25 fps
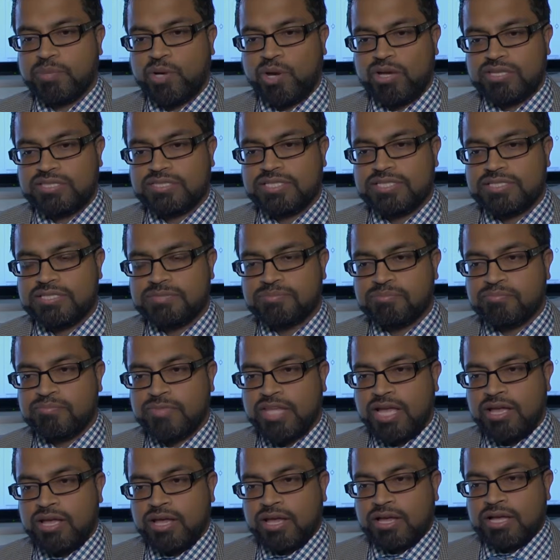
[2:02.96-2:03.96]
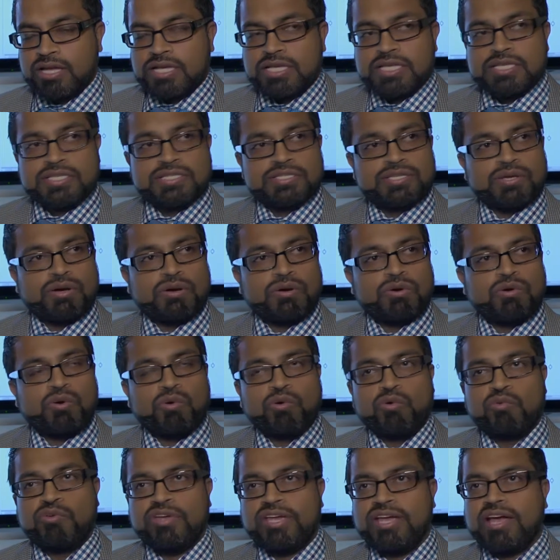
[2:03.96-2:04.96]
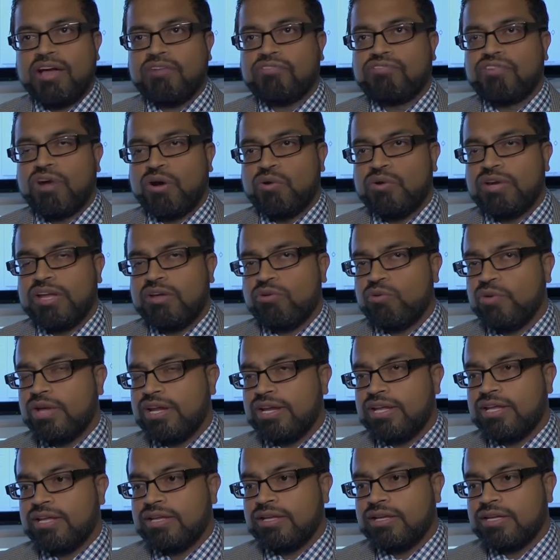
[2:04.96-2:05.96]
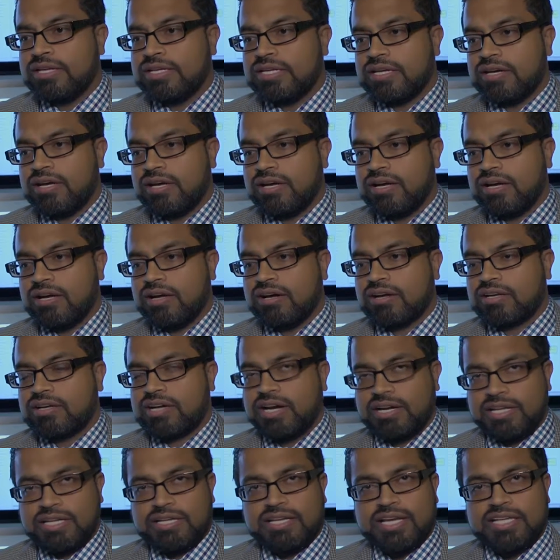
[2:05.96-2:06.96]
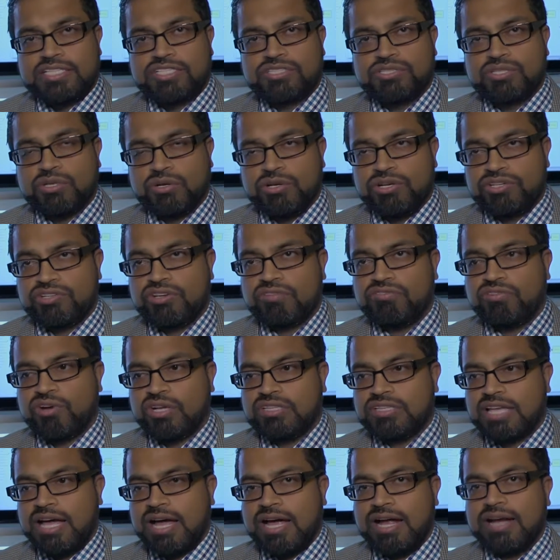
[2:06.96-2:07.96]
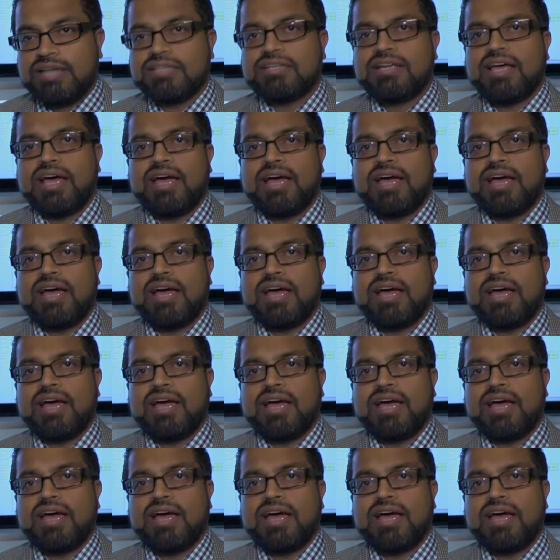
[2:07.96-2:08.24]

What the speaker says: process. So we have found a very cutting edge solution for that,